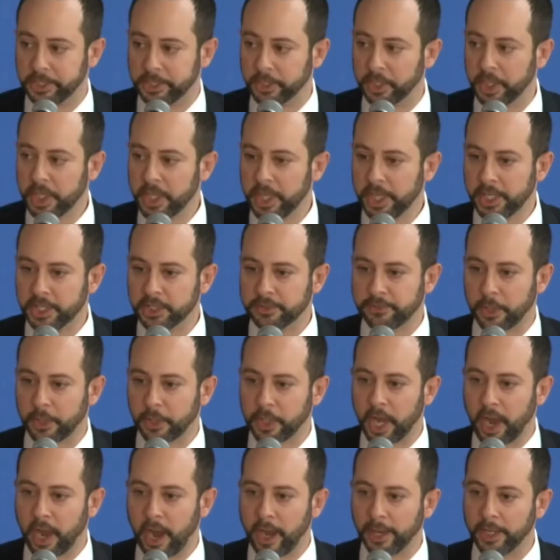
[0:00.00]
here is
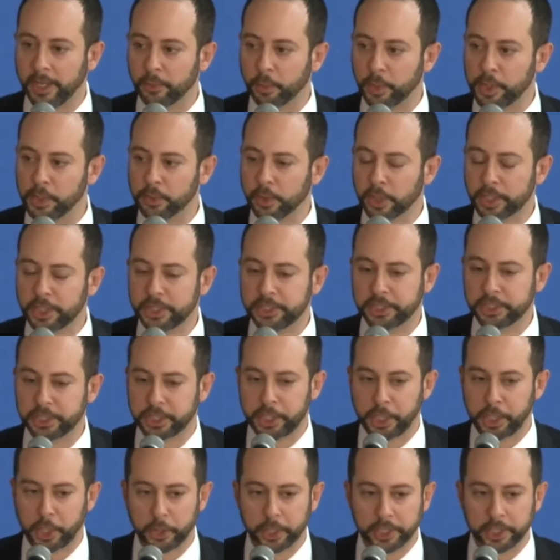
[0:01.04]
very high, and when you look at
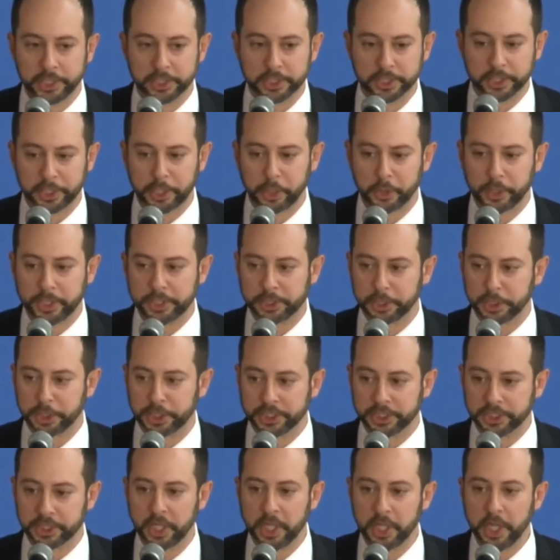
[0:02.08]
securities are
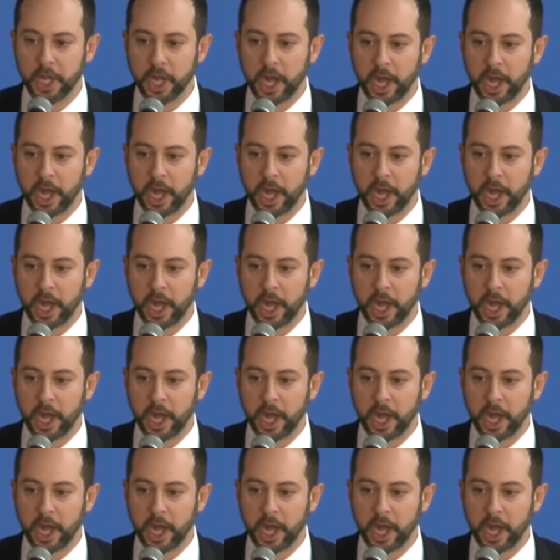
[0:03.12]
just